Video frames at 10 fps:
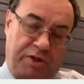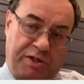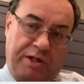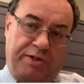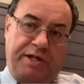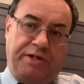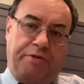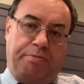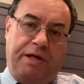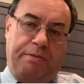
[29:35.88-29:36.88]

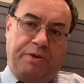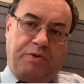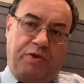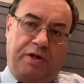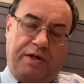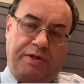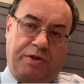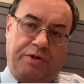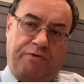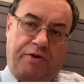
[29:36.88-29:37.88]
facilitating of payments,
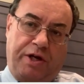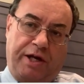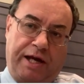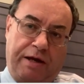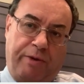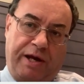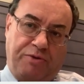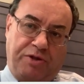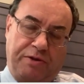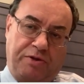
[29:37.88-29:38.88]
relies on defining how we
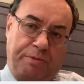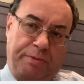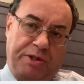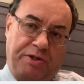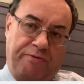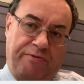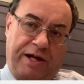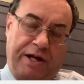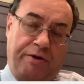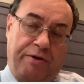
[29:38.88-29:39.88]
have stability of
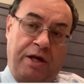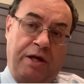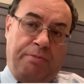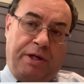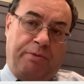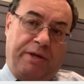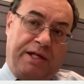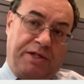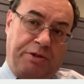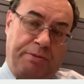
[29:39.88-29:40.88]
value. By the way,
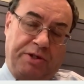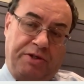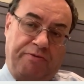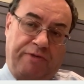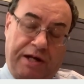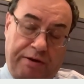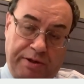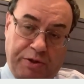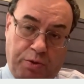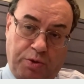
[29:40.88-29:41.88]
that stability of value
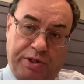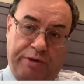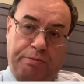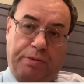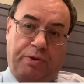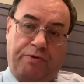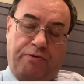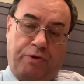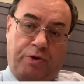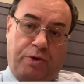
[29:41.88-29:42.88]
is also
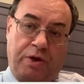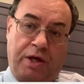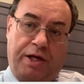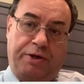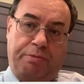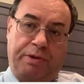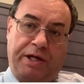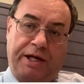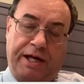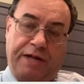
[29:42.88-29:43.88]
important for
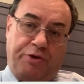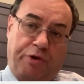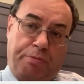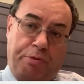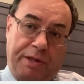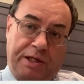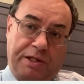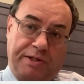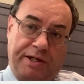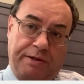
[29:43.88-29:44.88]
underpinning
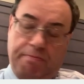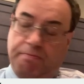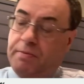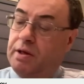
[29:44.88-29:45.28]
interoperability.